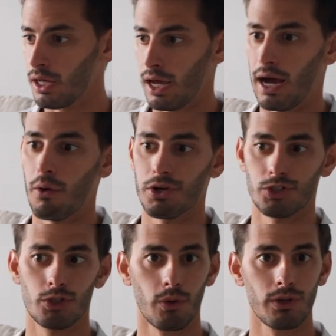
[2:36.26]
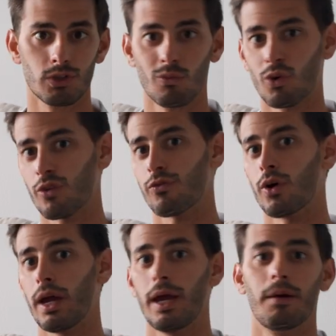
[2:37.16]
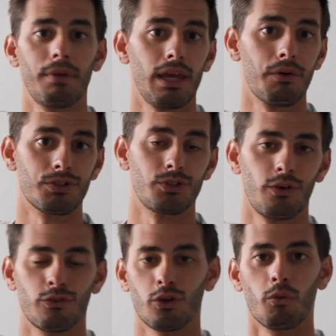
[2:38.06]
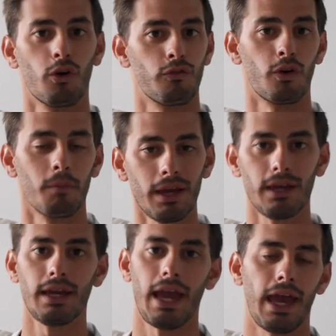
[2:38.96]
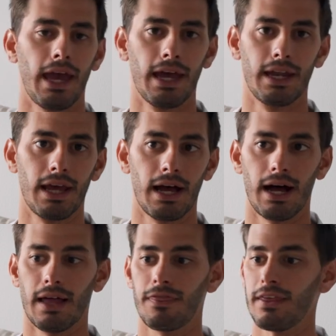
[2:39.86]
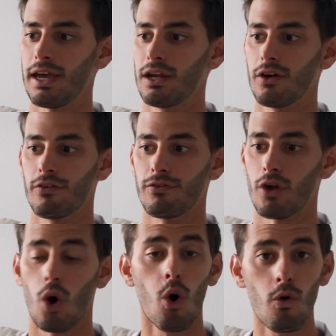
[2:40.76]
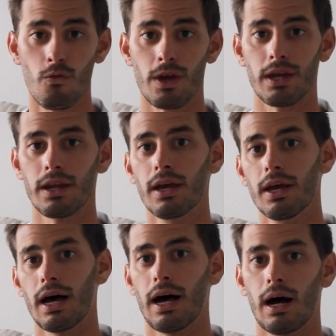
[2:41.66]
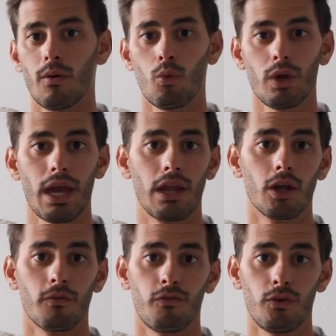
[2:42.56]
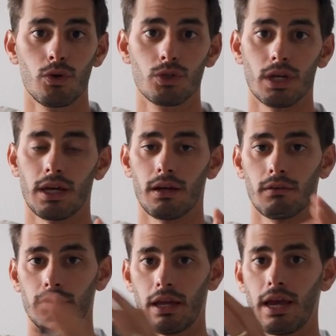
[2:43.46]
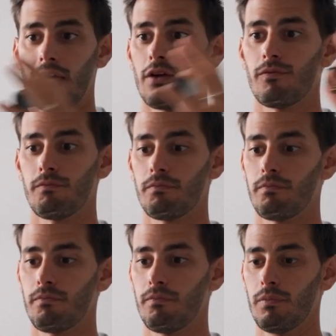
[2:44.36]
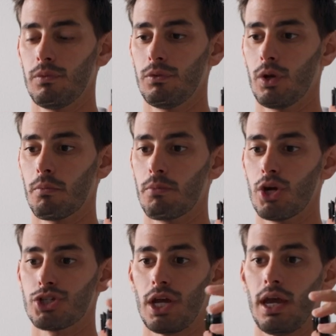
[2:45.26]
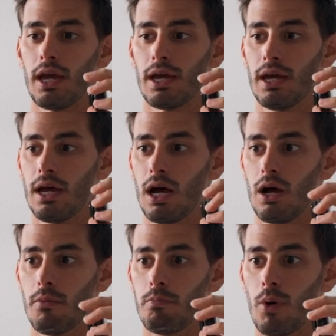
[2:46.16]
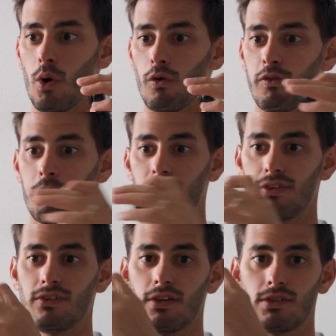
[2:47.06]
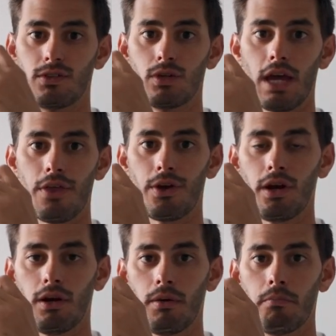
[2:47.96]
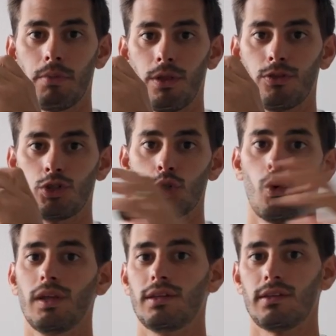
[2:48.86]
I was doing some work for him. He was doing some work for me. And at the end of COVID, we end up fusing, merging both businesses together, but two